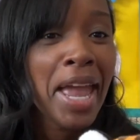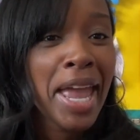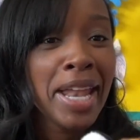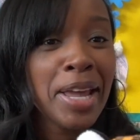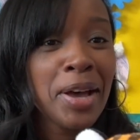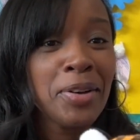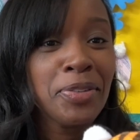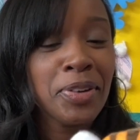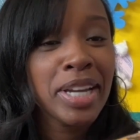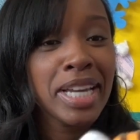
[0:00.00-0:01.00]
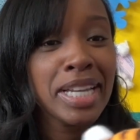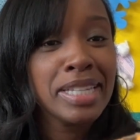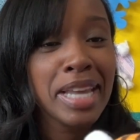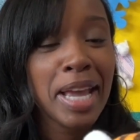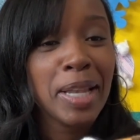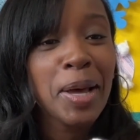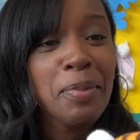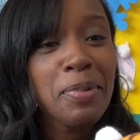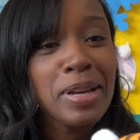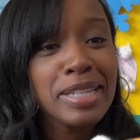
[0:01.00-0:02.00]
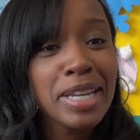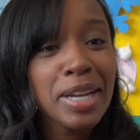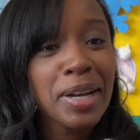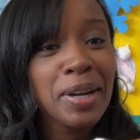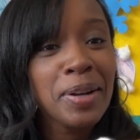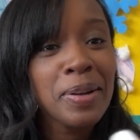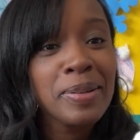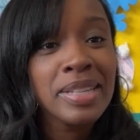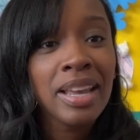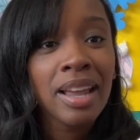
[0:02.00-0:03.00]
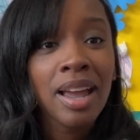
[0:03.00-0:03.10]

Hello, friends. Hello, boys and girls.